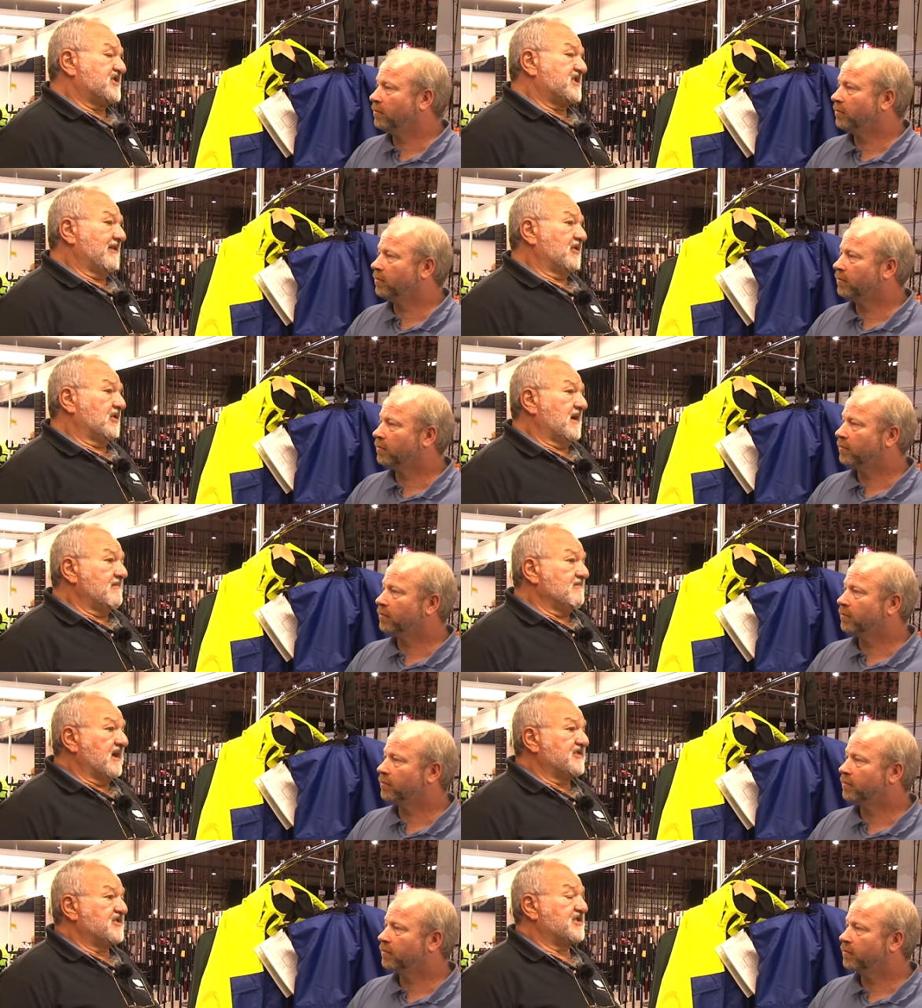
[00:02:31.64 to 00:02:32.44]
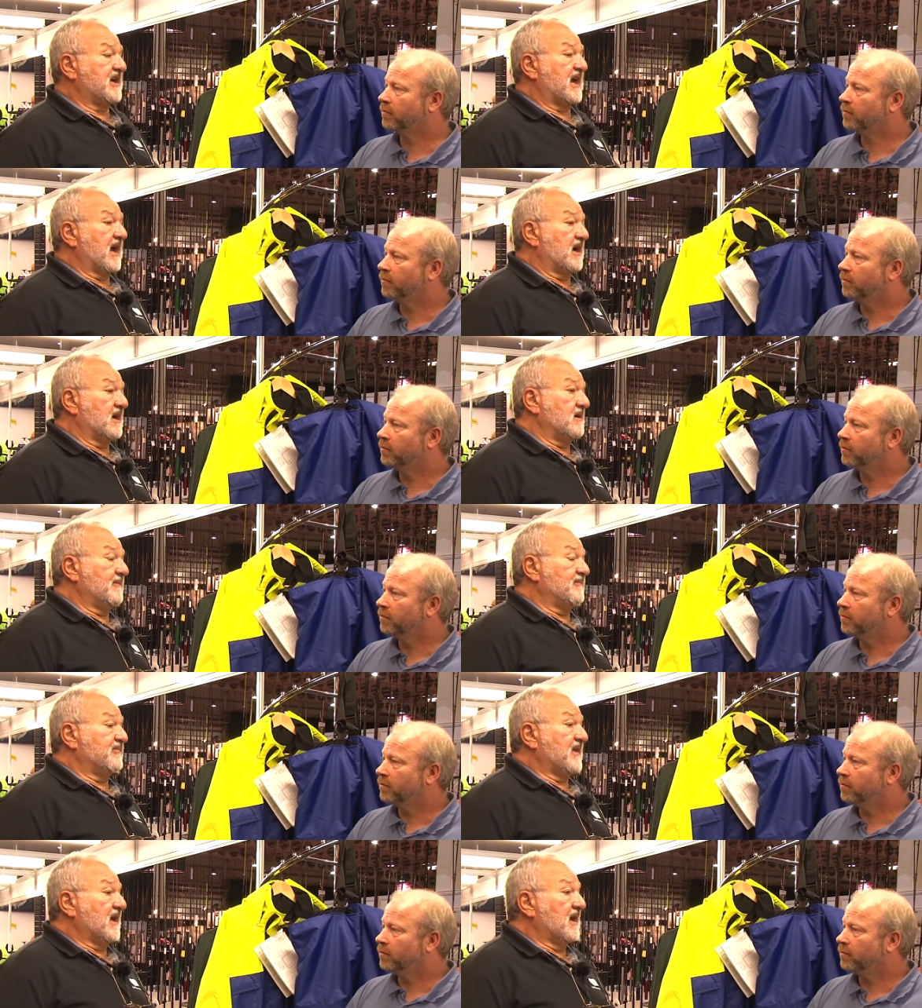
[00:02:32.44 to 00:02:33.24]
Speaker 1: seven or eight months ago,
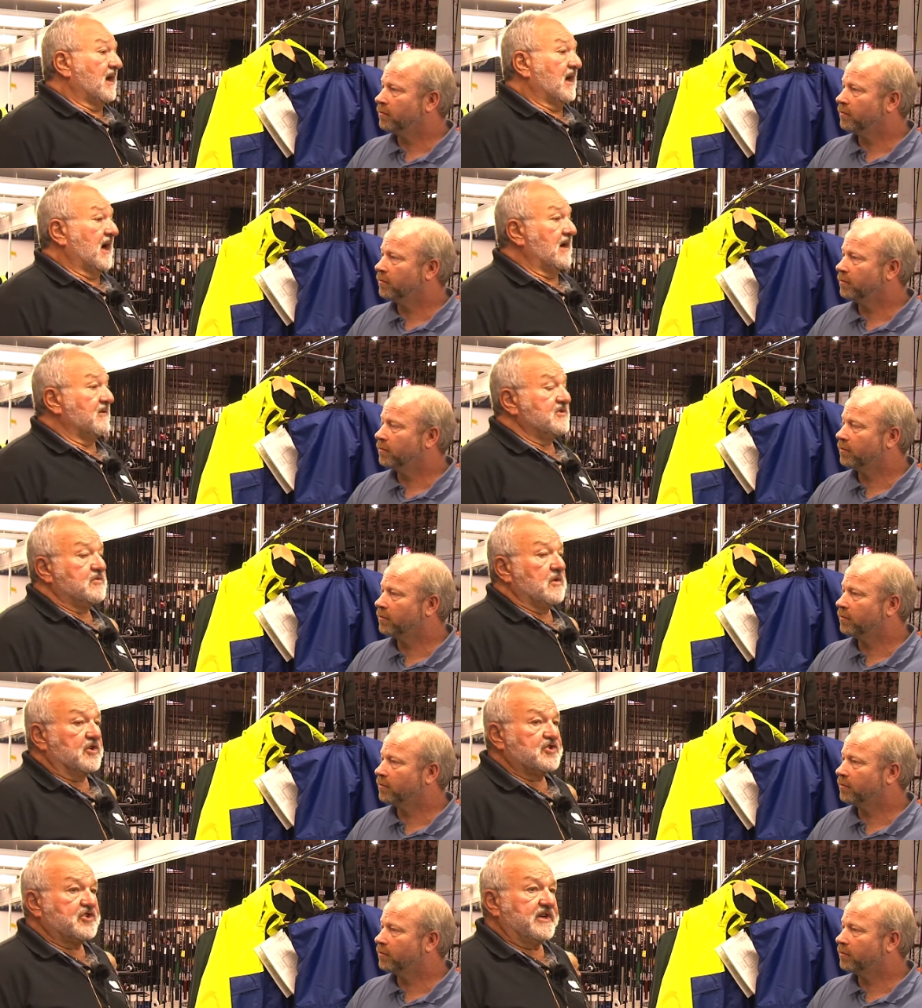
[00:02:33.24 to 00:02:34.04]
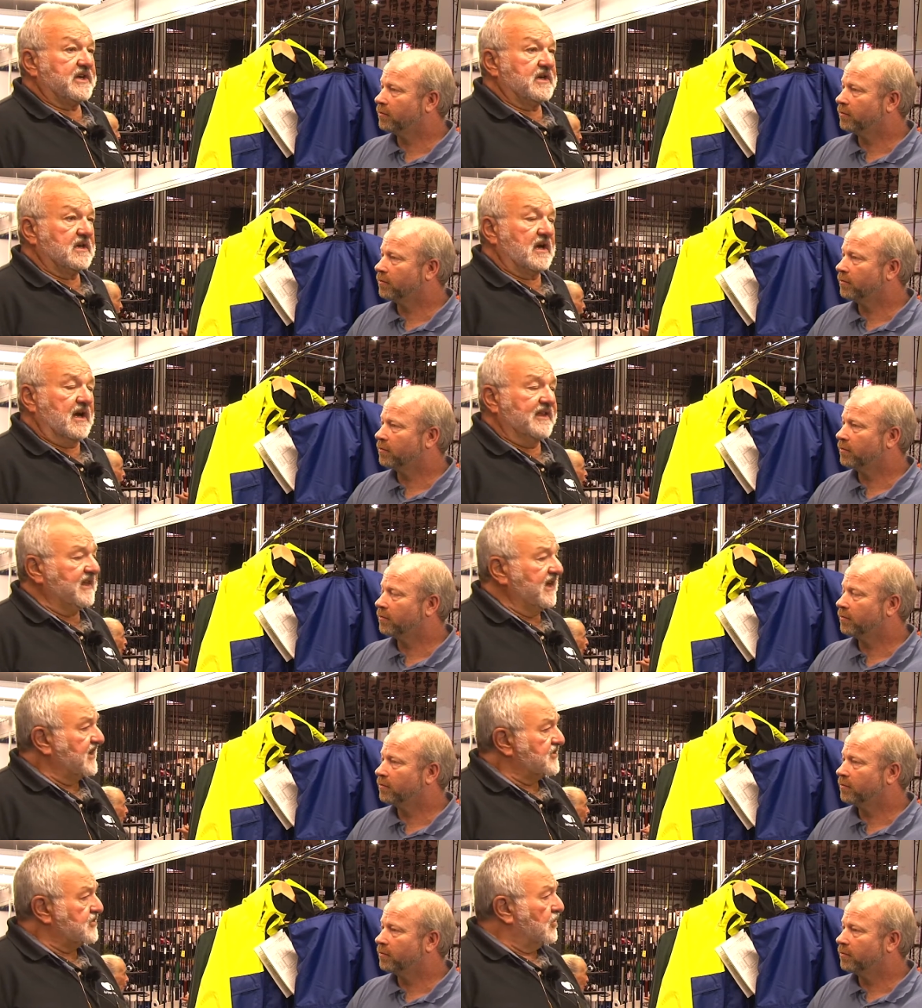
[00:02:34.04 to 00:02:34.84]
I was watching, I
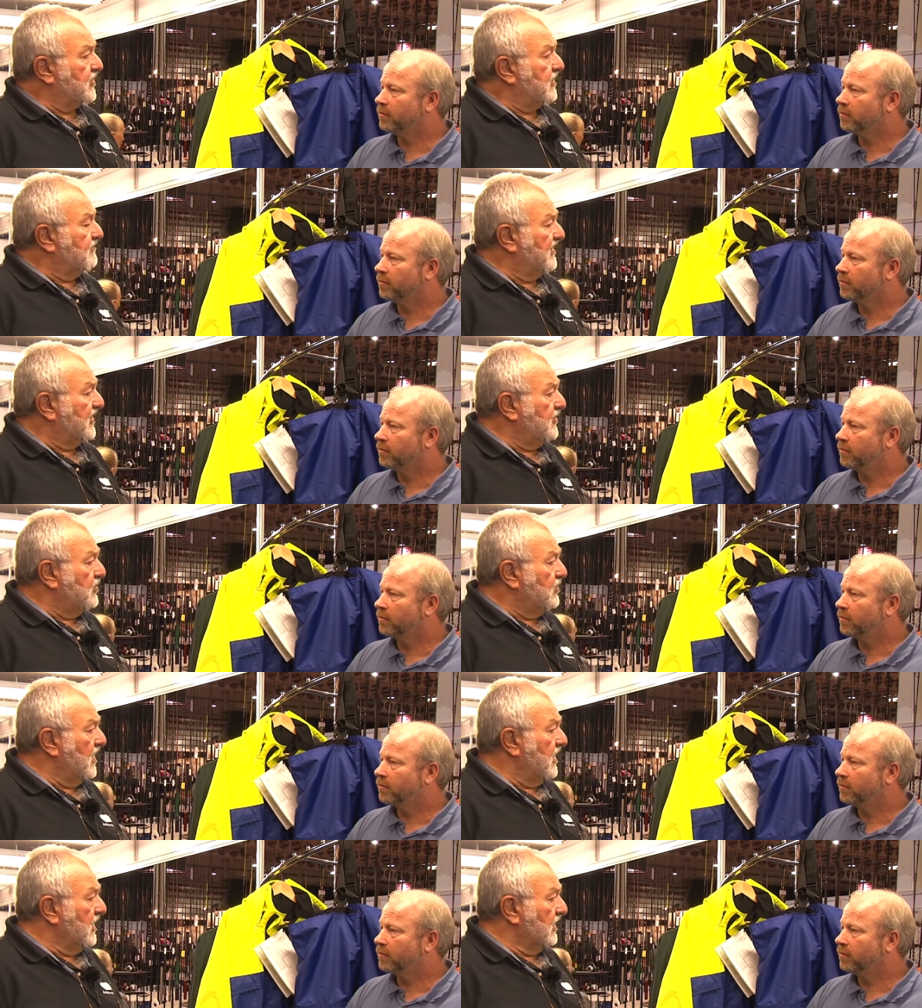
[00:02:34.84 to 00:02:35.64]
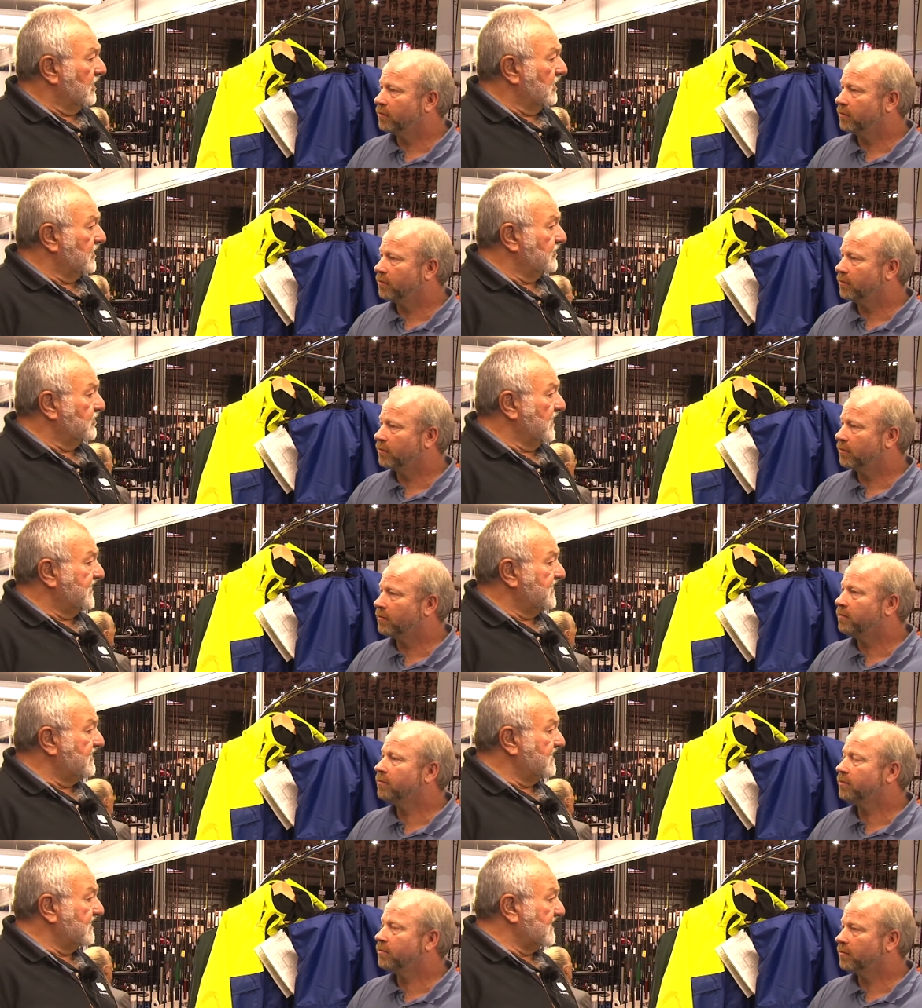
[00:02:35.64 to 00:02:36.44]
think it's called The Blue World with
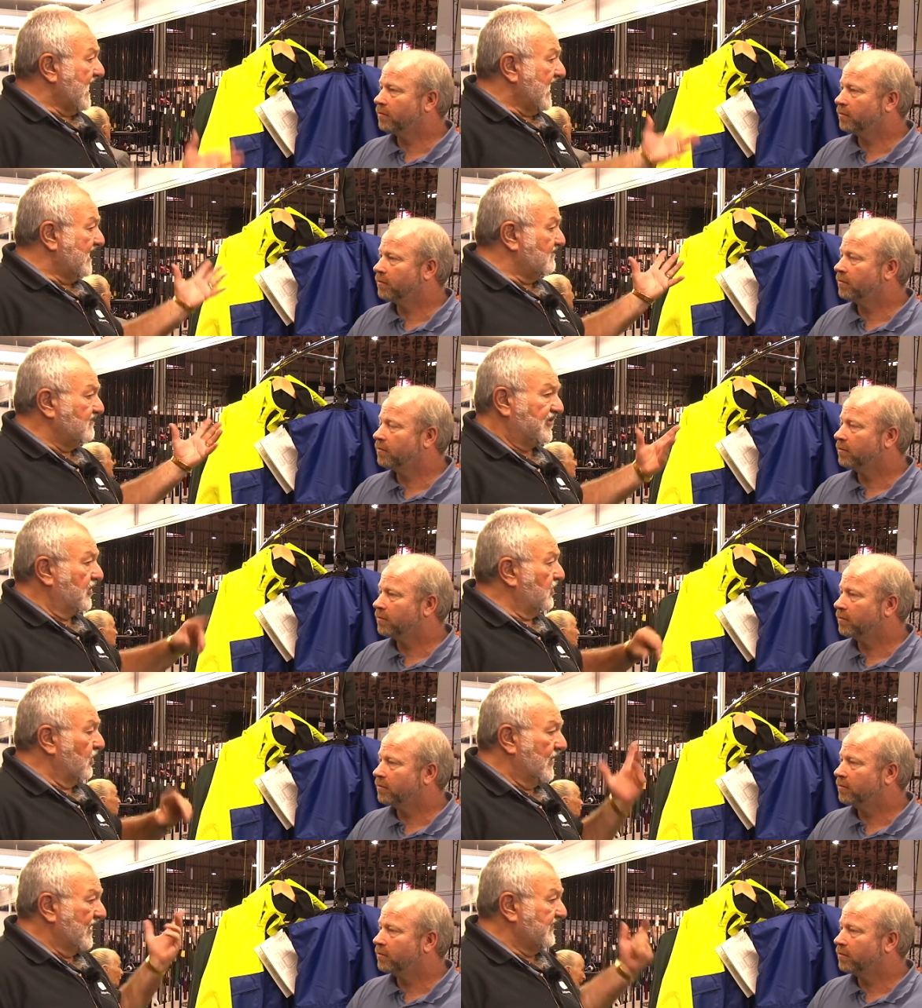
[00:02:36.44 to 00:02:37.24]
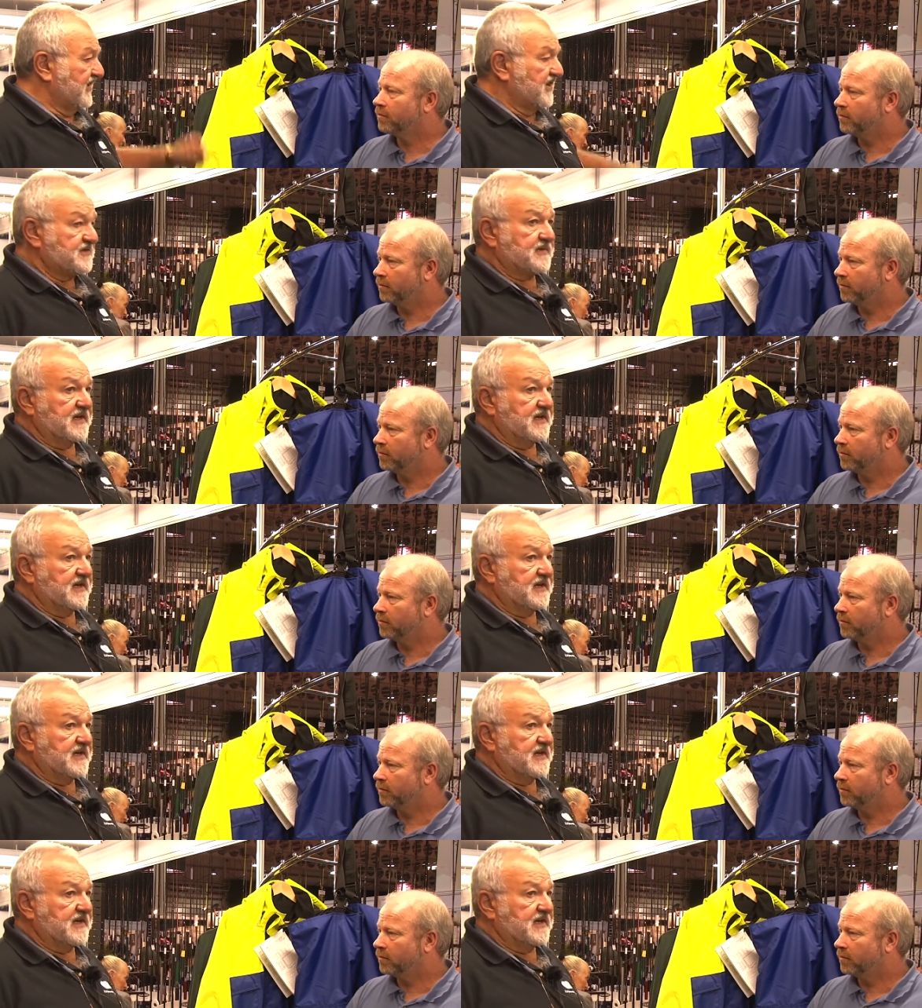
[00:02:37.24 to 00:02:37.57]
Attenborough or one of these